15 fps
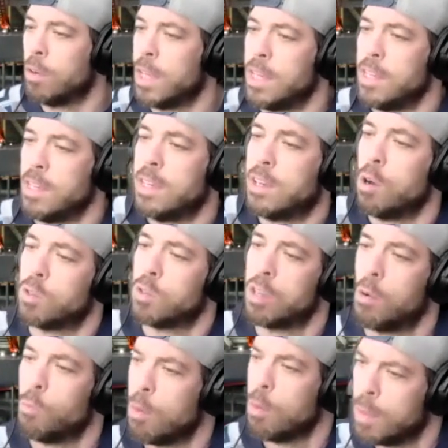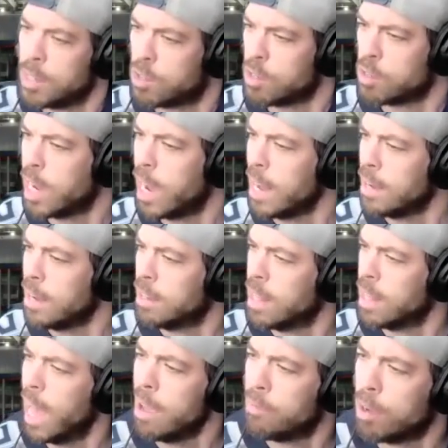He goes on with Mr. Titan
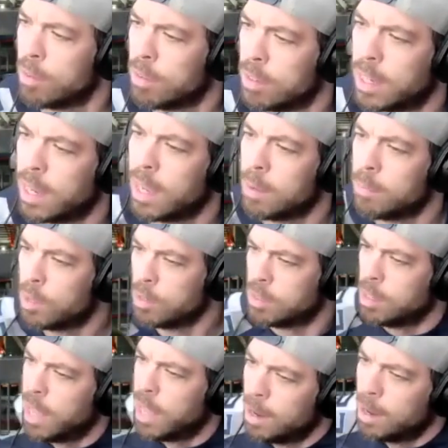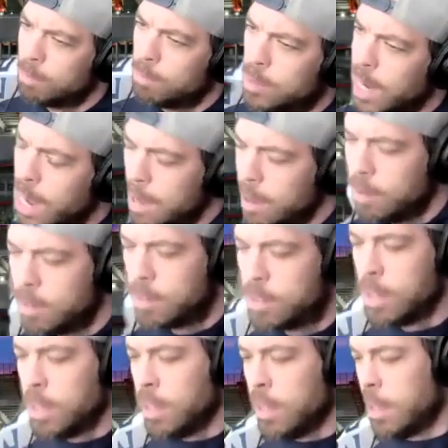live all the time. There's a lot of Titans
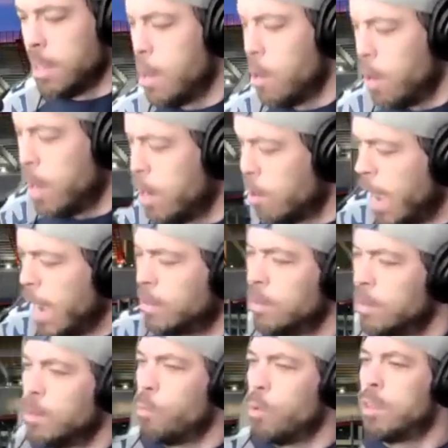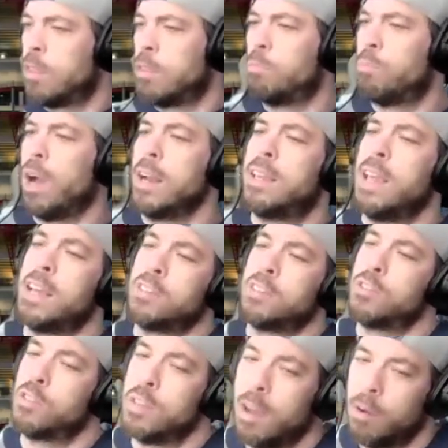that are interacting with
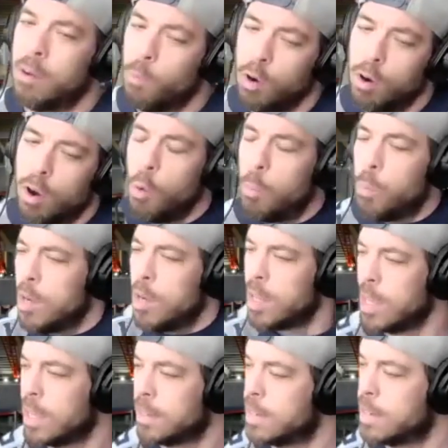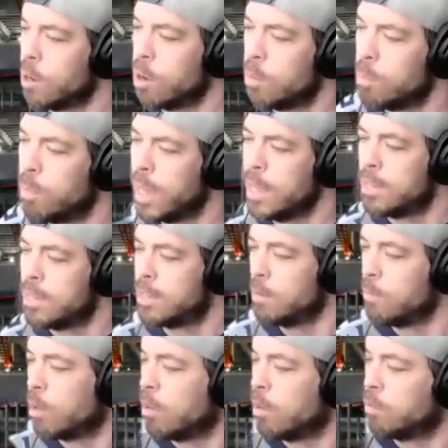podcasters now, and we're hoping to get Darren Bates
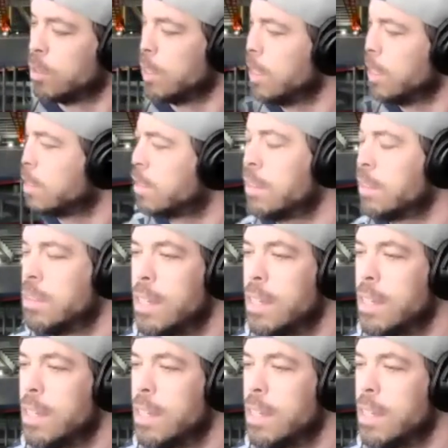involved with us.